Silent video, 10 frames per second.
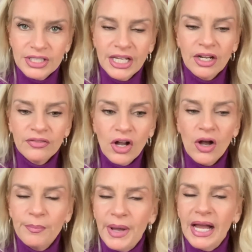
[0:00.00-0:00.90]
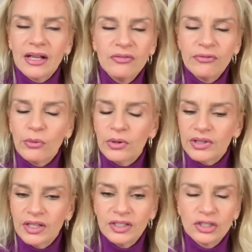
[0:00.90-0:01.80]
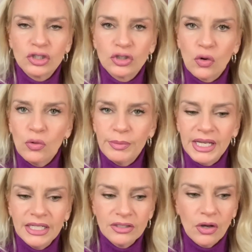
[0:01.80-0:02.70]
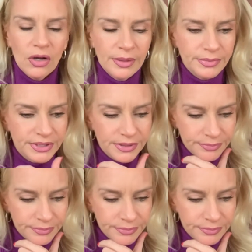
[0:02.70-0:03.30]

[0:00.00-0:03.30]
And I've gone back and forth on this so many times.